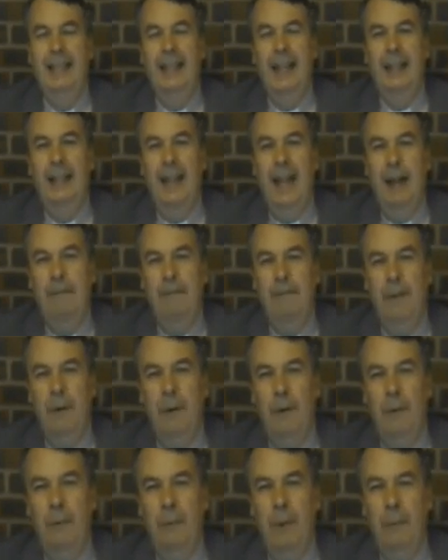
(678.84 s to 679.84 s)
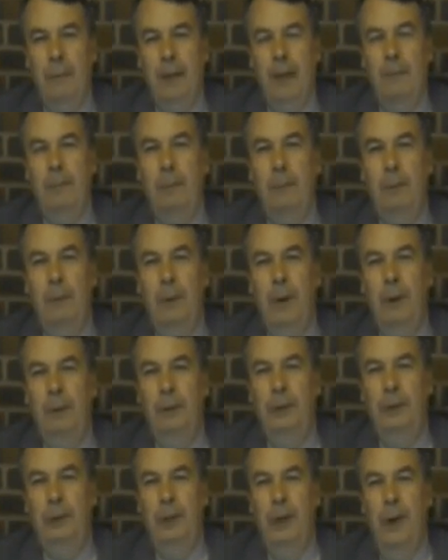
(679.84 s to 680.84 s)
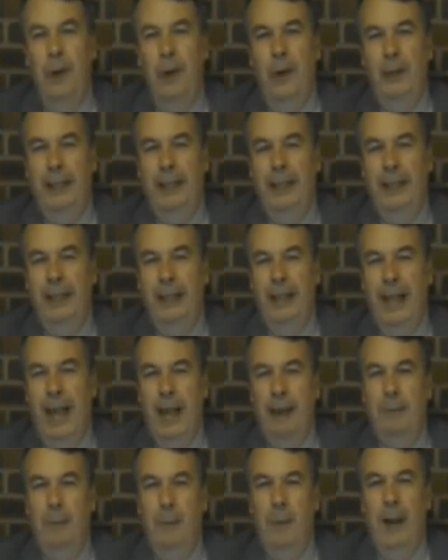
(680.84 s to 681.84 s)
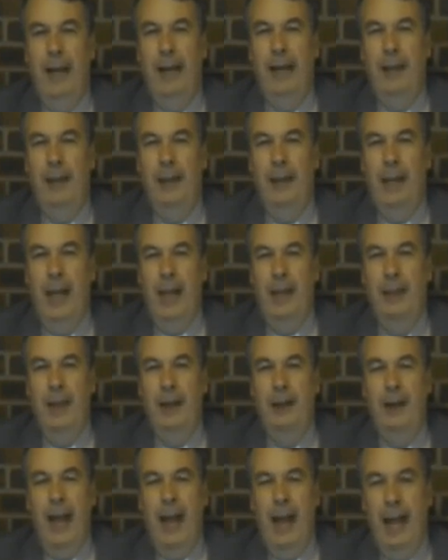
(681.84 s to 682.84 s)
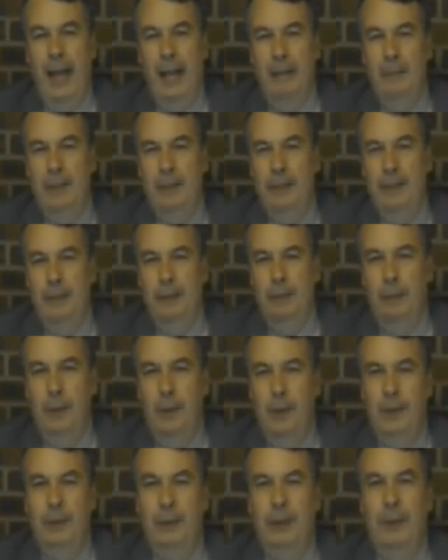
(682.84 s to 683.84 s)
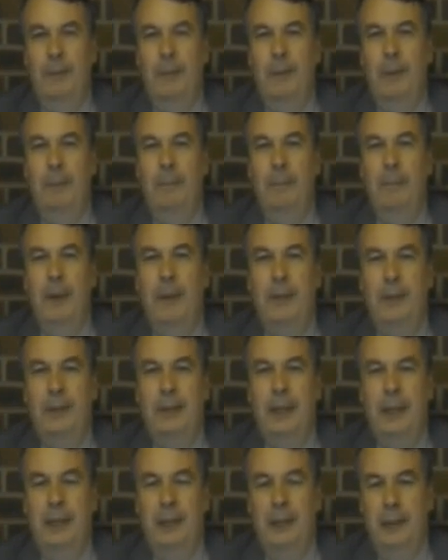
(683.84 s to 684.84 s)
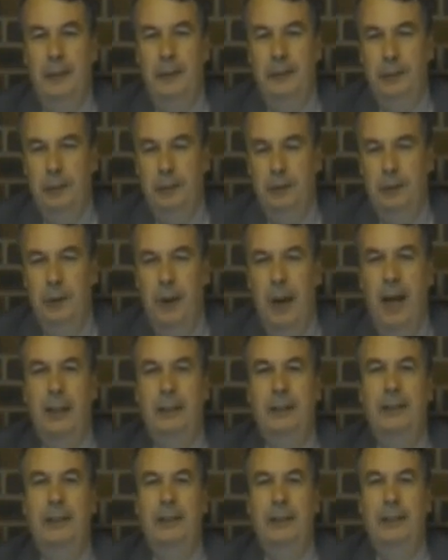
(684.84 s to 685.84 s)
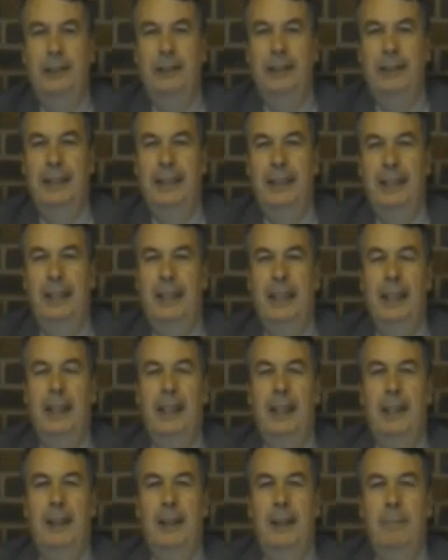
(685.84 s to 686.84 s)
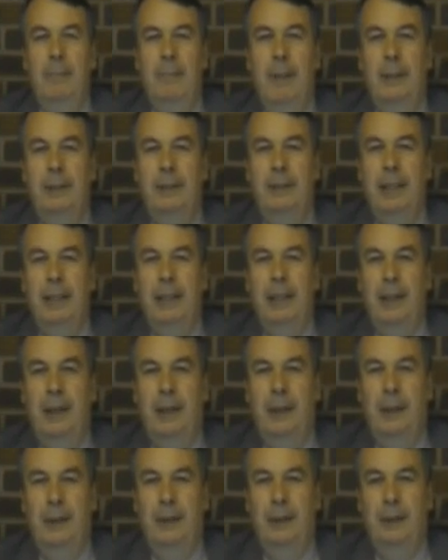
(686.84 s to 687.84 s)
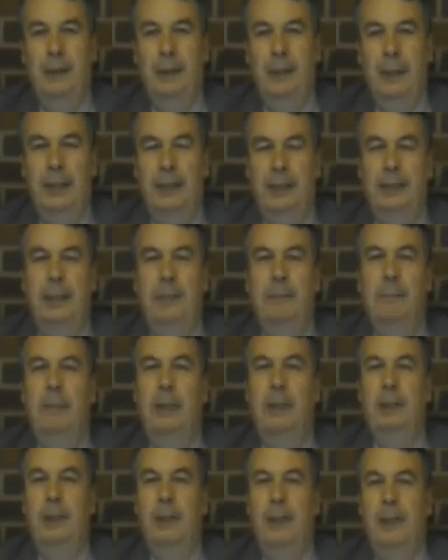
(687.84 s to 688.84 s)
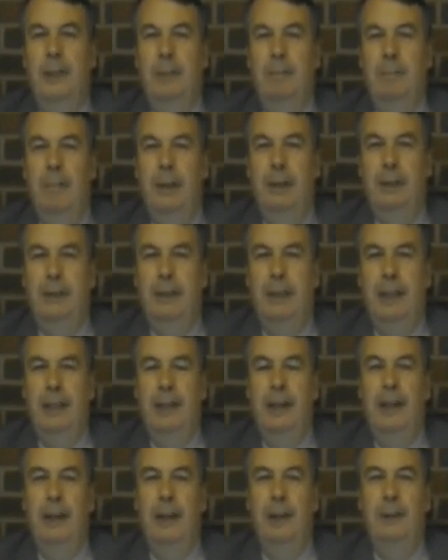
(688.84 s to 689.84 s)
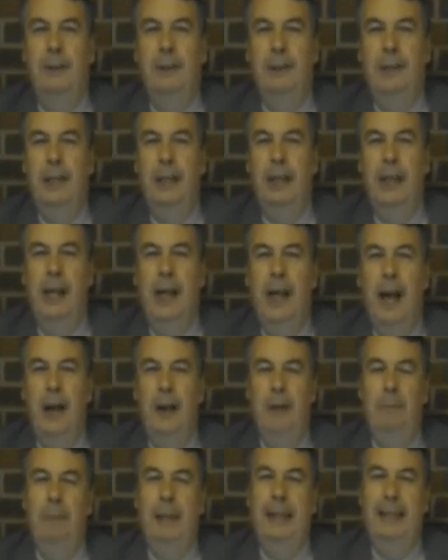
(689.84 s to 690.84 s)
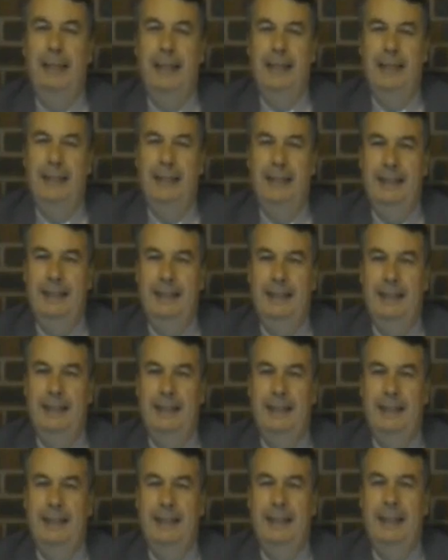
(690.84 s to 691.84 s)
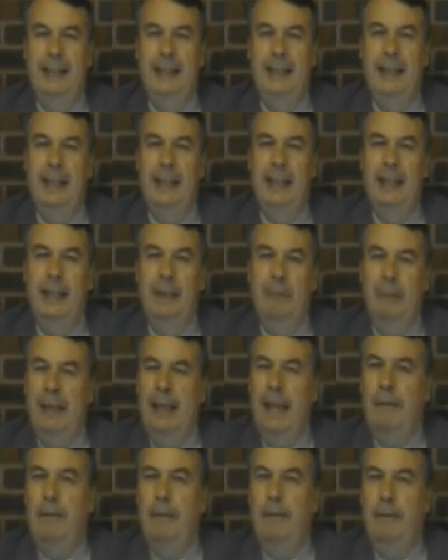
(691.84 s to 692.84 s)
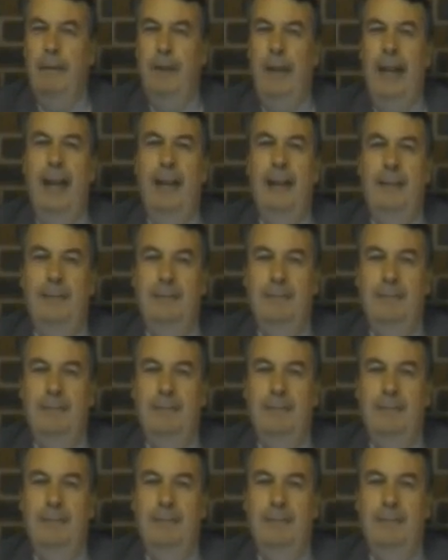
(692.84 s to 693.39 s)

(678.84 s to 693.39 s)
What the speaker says: And therefore, when we approach God in that way, then there are elements of worship that must include trust, that must include submission, that must include obedience. But never fear.